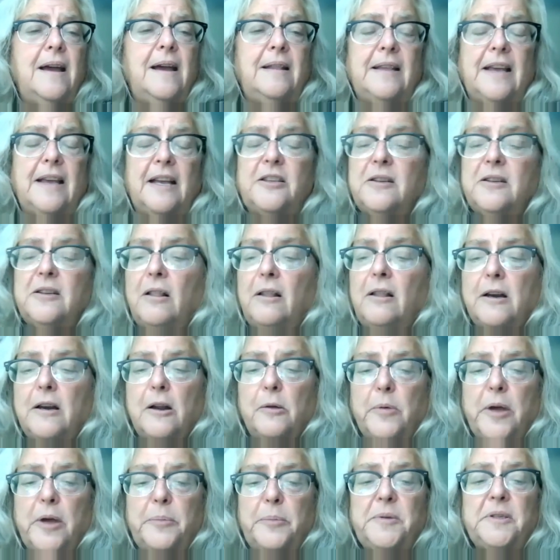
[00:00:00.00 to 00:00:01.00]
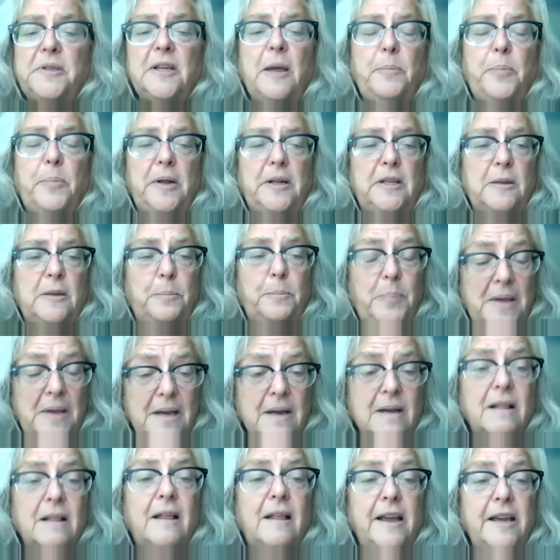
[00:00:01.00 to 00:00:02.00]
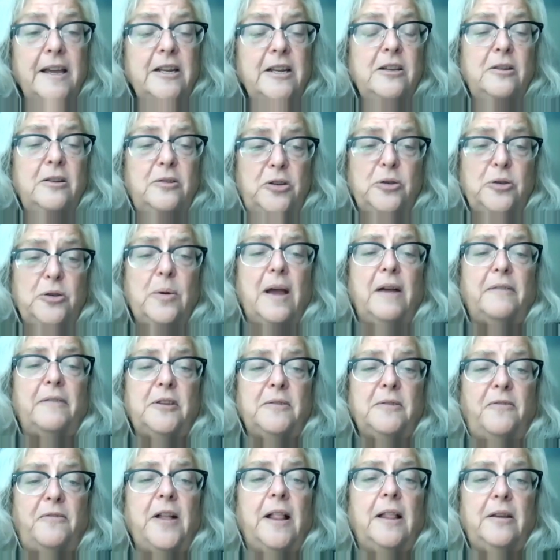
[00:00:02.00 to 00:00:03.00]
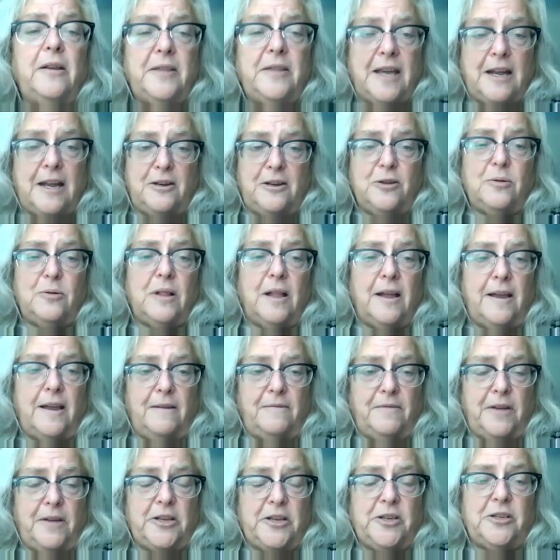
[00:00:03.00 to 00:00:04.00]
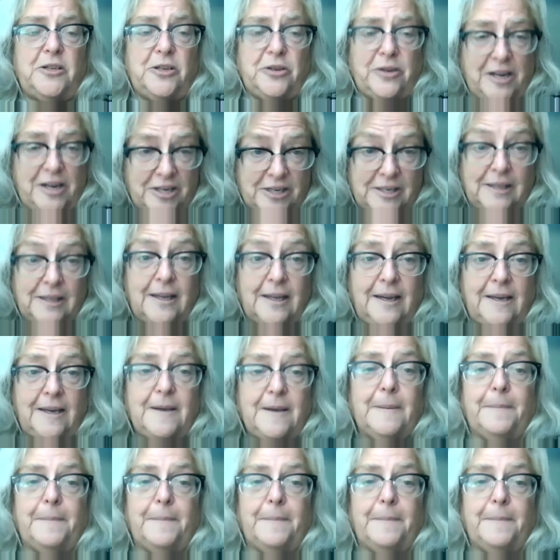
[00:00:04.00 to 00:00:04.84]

And that's all on our website. But to be a client, you do have to follow that new client registration link.